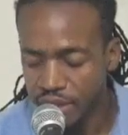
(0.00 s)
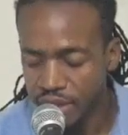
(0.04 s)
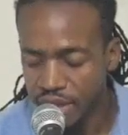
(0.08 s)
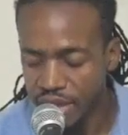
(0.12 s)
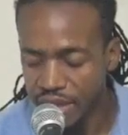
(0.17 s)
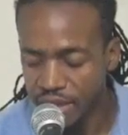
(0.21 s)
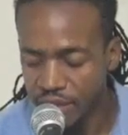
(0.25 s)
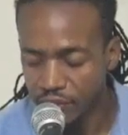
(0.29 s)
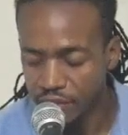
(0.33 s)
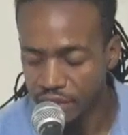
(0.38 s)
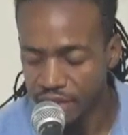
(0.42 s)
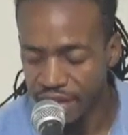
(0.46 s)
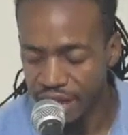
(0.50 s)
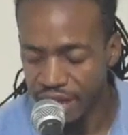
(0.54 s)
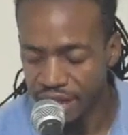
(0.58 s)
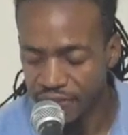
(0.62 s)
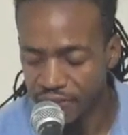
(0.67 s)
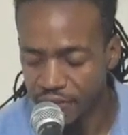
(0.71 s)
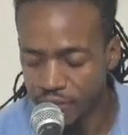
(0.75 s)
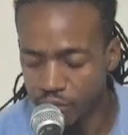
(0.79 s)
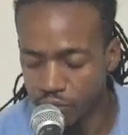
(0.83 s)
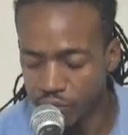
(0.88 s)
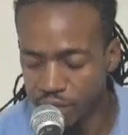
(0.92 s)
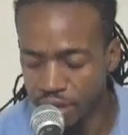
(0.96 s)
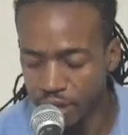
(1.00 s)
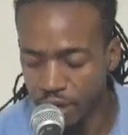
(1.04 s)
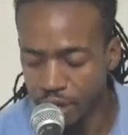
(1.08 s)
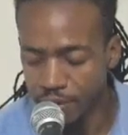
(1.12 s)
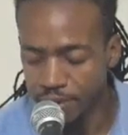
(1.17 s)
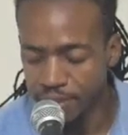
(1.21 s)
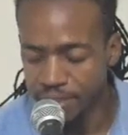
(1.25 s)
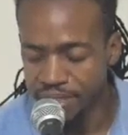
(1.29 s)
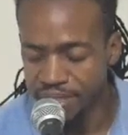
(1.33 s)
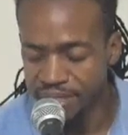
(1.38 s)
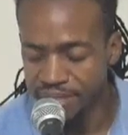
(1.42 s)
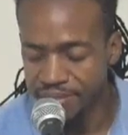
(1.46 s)
and whenever we are
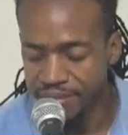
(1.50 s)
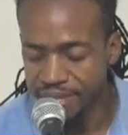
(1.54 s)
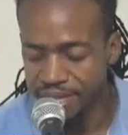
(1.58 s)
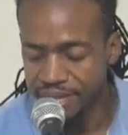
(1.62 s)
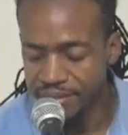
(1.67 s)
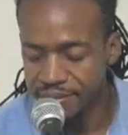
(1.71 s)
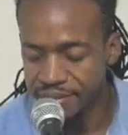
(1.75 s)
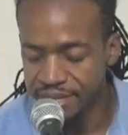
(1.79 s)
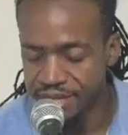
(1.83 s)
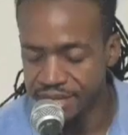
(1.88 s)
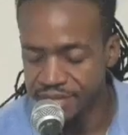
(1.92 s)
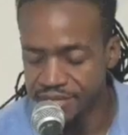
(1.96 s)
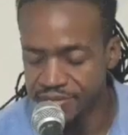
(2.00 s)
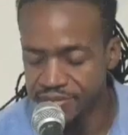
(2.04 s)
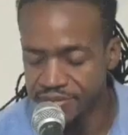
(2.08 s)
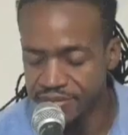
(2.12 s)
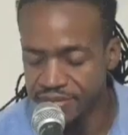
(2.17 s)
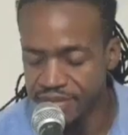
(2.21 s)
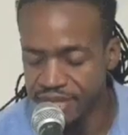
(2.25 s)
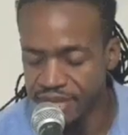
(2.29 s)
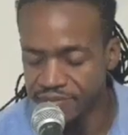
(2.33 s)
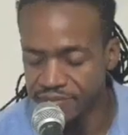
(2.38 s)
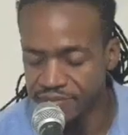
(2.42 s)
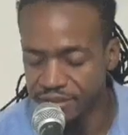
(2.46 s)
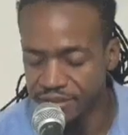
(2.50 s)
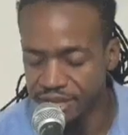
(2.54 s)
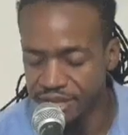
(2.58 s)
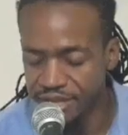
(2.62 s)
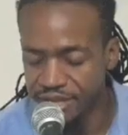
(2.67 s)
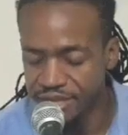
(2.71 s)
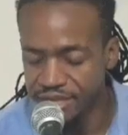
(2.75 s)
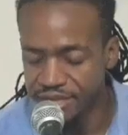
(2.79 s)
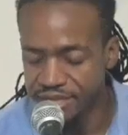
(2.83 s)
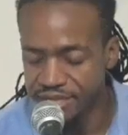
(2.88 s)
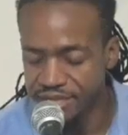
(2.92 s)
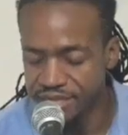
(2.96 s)
participating, because
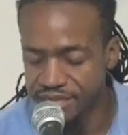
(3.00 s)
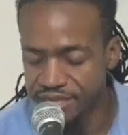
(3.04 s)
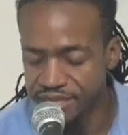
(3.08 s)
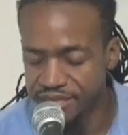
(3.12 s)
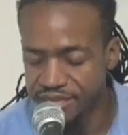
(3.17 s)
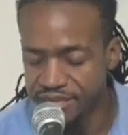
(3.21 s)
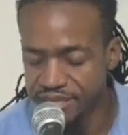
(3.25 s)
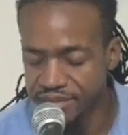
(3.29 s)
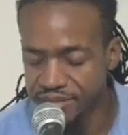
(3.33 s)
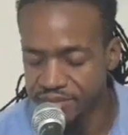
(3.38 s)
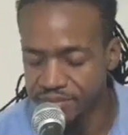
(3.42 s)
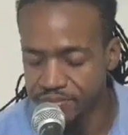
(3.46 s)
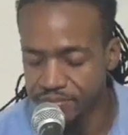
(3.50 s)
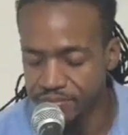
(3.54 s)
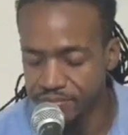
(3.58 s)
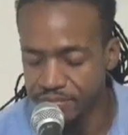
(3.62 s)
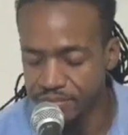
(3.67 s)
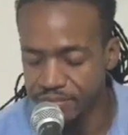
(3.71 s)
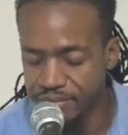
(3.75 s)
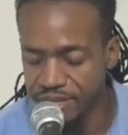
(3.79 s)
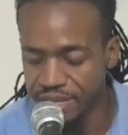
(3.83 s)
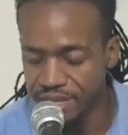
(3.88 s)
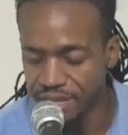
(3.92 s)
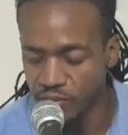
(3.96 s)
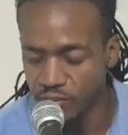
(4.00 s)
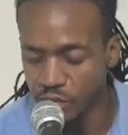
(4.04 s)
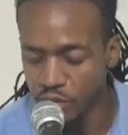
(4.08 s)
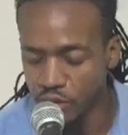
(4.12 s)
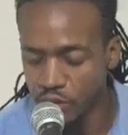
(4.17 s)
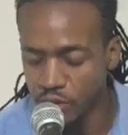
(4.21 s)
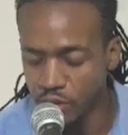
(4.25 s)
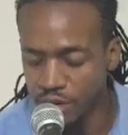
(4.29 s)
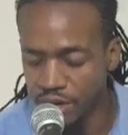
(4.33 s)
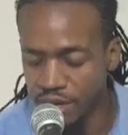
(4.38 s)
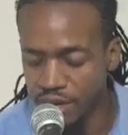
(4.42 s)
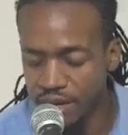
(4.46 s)
thankfully this is being
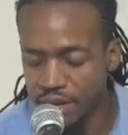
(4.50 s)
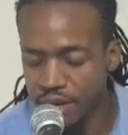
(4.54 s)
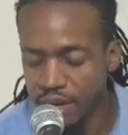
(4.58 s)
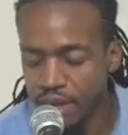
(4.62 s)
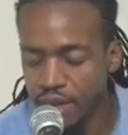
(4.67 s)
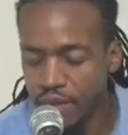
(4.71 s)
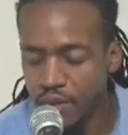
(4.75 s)
recorded,